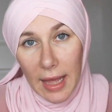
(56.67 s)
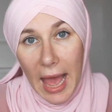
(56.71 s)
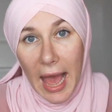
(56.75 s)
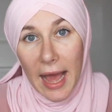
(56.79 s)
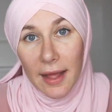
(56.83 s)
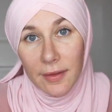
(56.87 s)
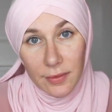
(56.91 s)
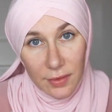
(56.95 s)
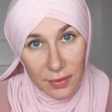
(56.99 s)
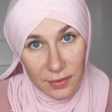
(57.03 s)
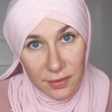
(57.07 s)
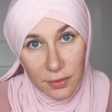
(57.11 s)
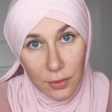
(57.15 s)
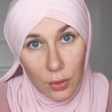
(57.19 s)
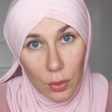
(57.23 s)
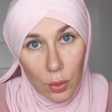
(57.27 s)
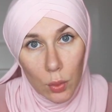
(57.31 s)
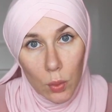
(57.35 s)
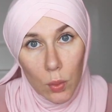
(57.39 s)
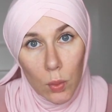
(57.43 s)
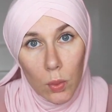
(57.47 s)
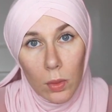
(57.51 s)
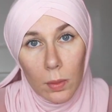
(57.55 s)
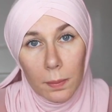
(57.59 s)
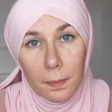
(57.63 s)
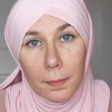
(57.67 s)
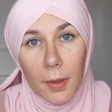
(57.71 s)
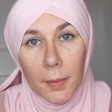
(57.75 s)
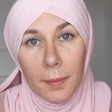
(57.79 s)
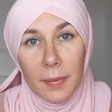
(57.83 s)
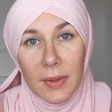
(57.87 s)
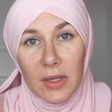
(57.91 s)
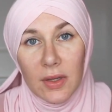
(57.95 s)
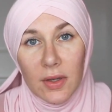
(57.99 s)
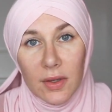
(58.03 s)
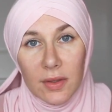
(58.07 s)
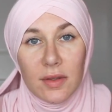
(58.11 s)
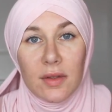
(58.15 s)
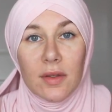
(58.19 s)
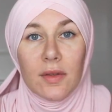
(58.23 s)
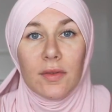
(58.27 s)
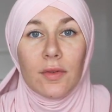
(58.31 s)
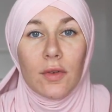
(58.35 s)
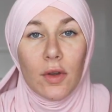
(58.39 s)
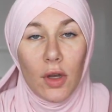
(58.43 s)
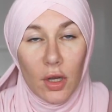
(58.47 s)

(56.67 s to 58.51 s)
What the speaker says: at the school, but because of